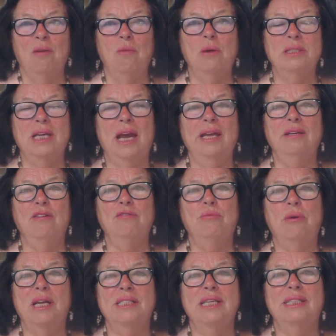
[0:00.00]
what kind of
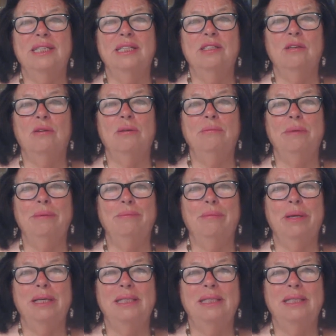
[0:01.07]
brother did you remember?